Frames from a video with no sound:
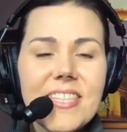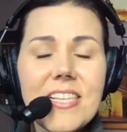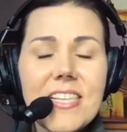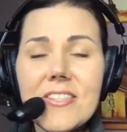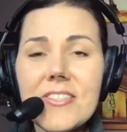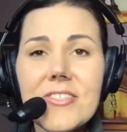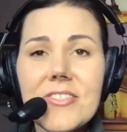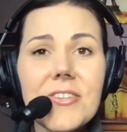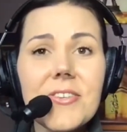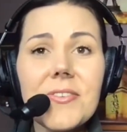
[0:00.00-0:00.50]

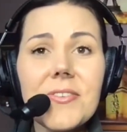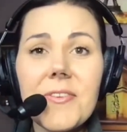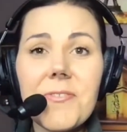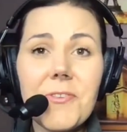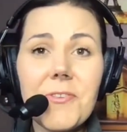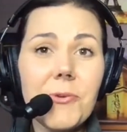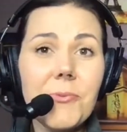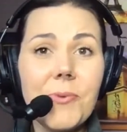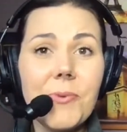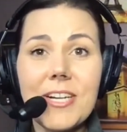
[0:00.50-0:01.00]
So if
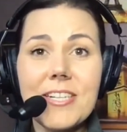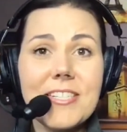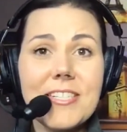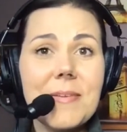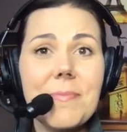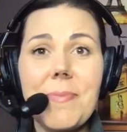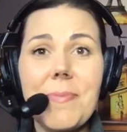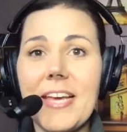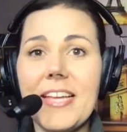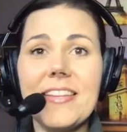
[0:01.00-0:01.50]
you want to
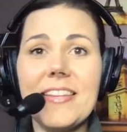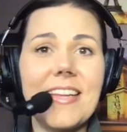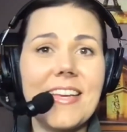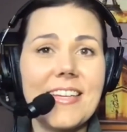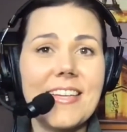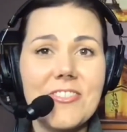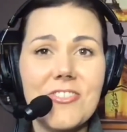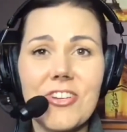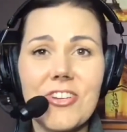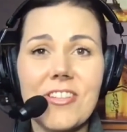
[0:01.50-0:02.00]
pin like
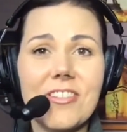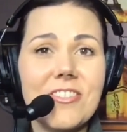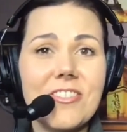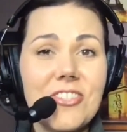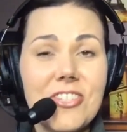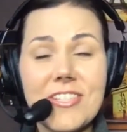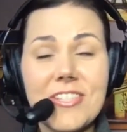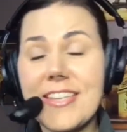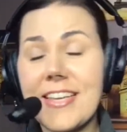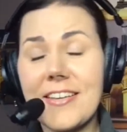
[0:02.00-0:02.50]
a chocolate
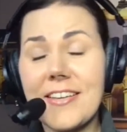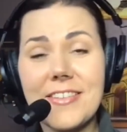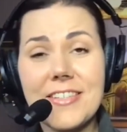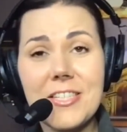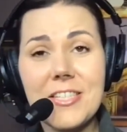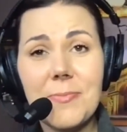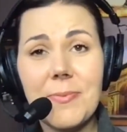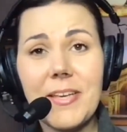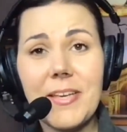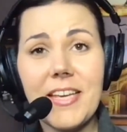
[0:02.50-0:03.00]
cheesecake
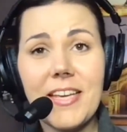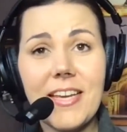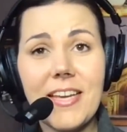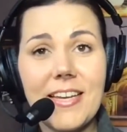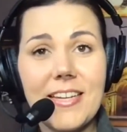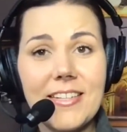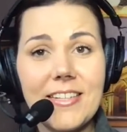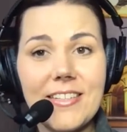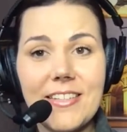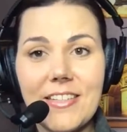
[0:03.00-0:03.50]
recipe
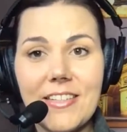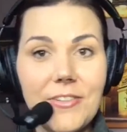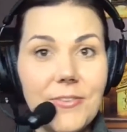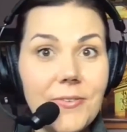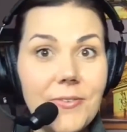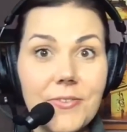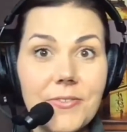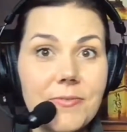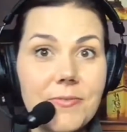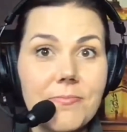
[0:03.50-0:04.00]
and
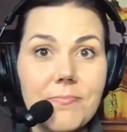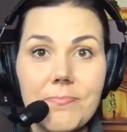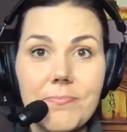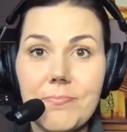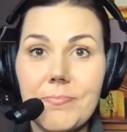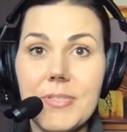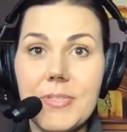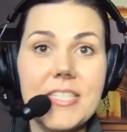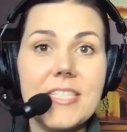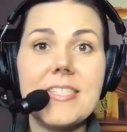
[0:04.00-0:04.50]
your
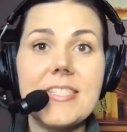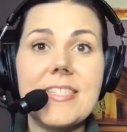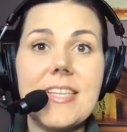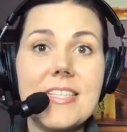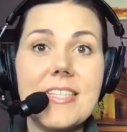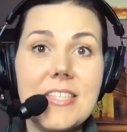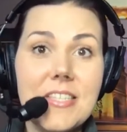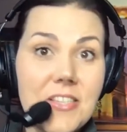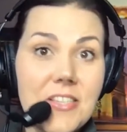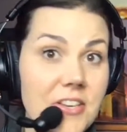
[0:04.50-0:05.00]
business
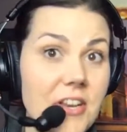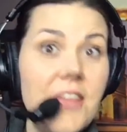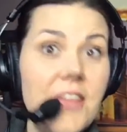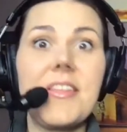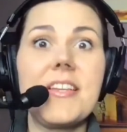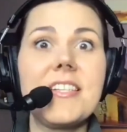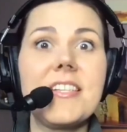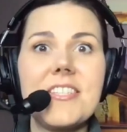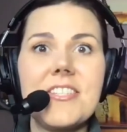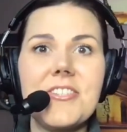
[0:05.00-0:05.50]
has
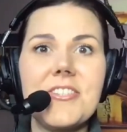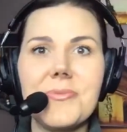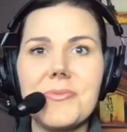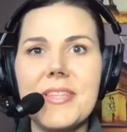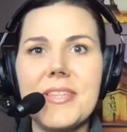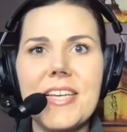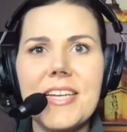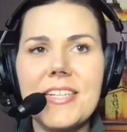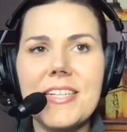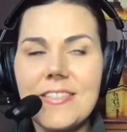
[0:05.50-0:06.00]
nothing to do with
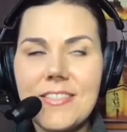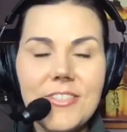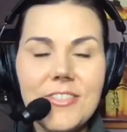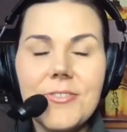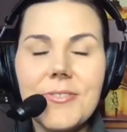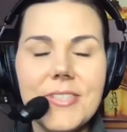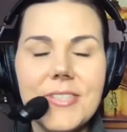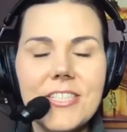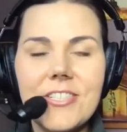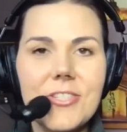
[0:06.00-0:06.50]
that, do
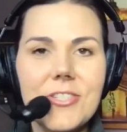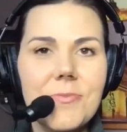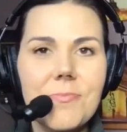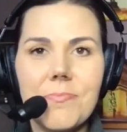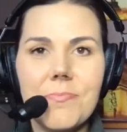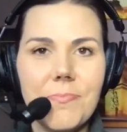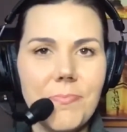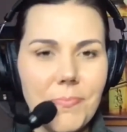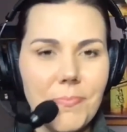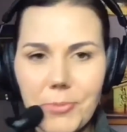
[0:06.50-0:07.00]
it. Just
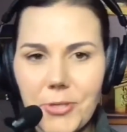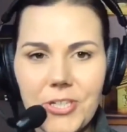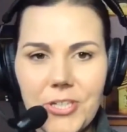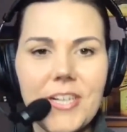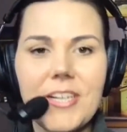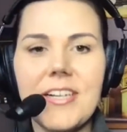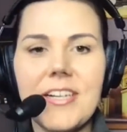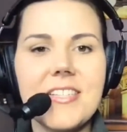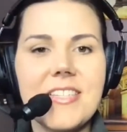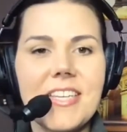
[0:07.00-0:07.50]
put it
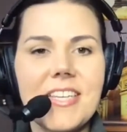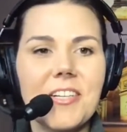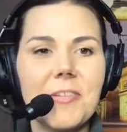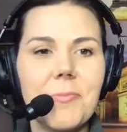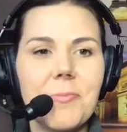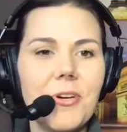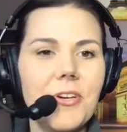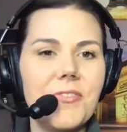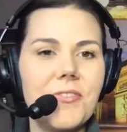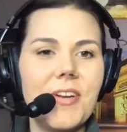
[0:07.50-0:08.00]
on a secret
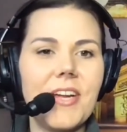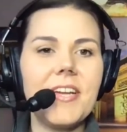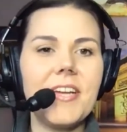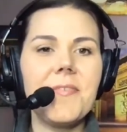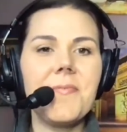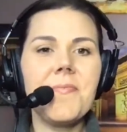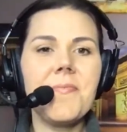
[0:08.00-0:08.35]
board, right?